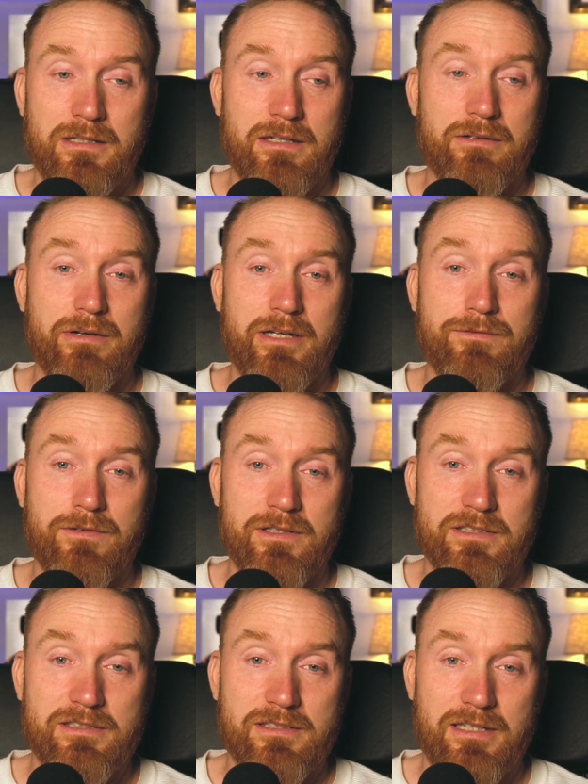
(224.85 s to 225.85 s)
And
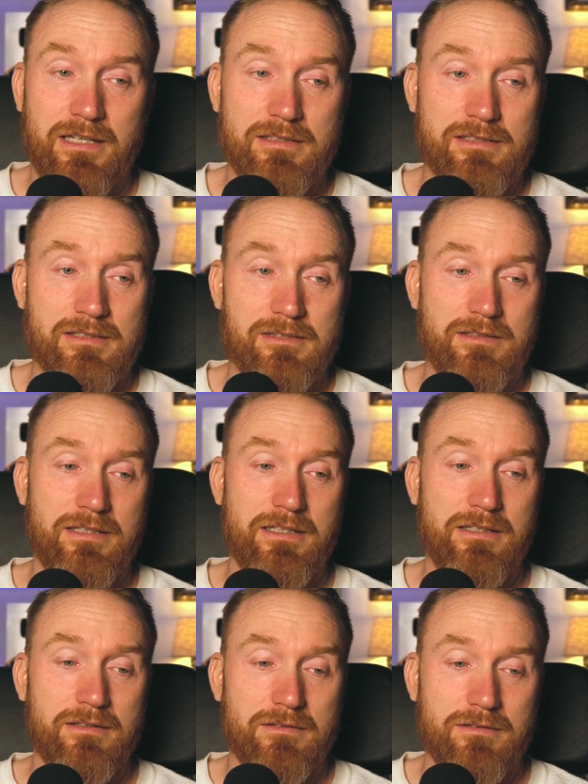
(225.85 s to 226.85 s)
gratefulness has
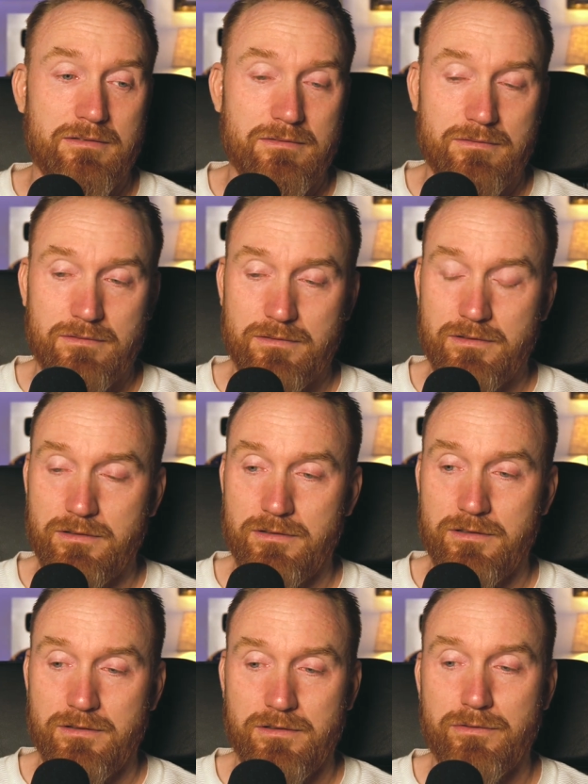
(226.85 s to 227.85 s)
the
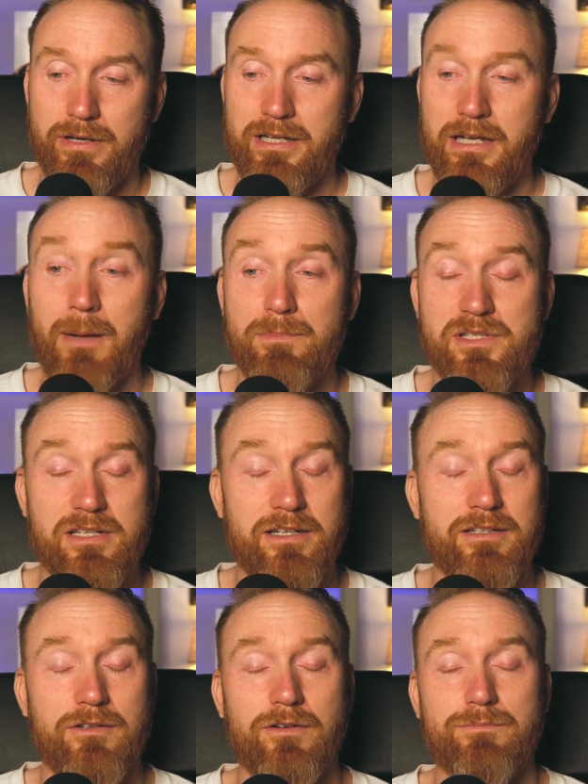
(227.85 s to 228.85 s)
great
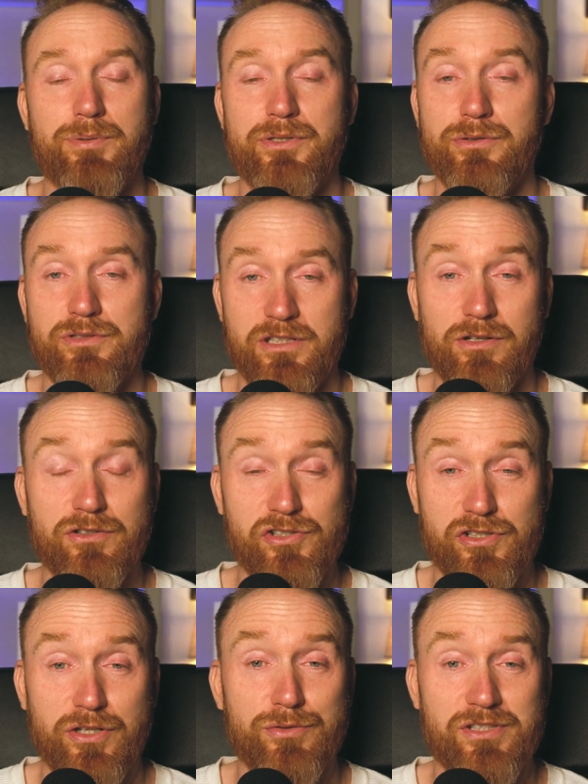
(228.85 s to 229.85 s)
upside of producing
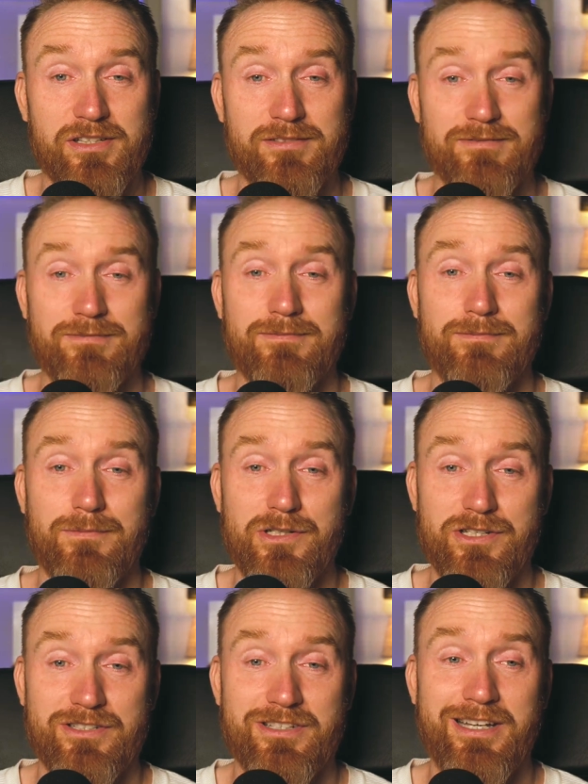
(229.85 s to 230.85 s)
oxytocin,
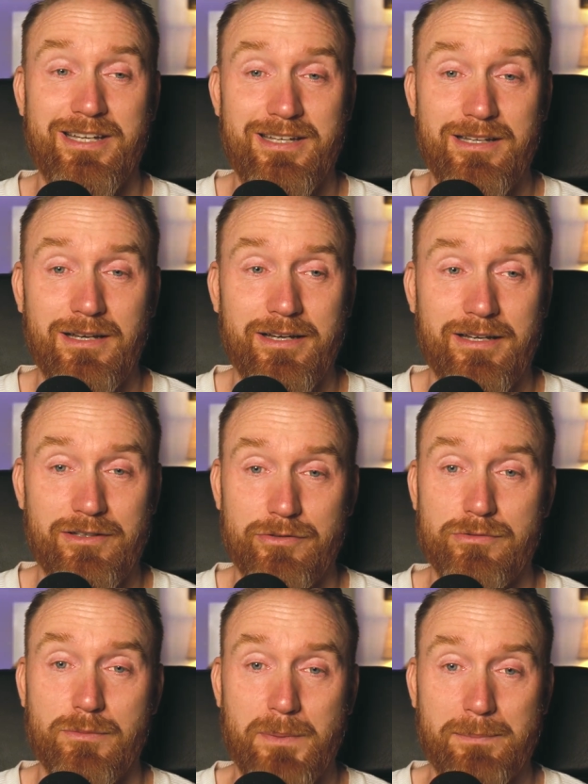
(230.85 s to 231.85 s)
which is a healing
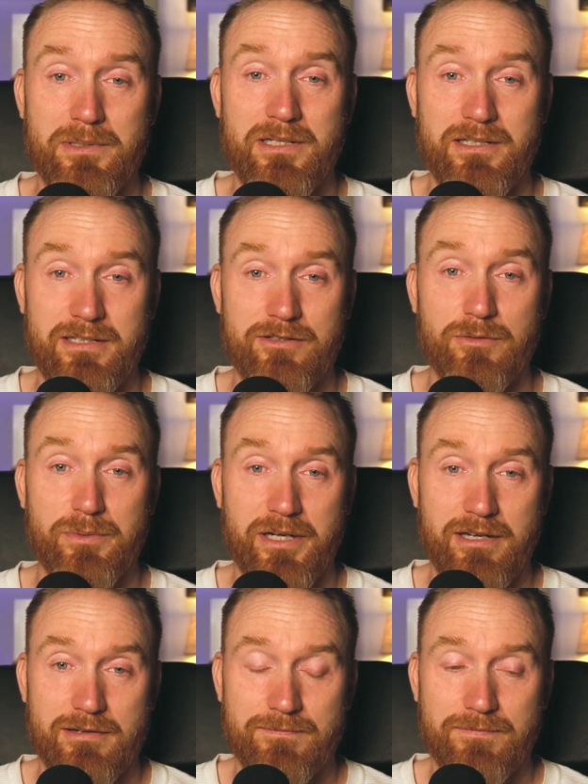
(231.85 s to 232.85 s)
neuropeptide in your brain.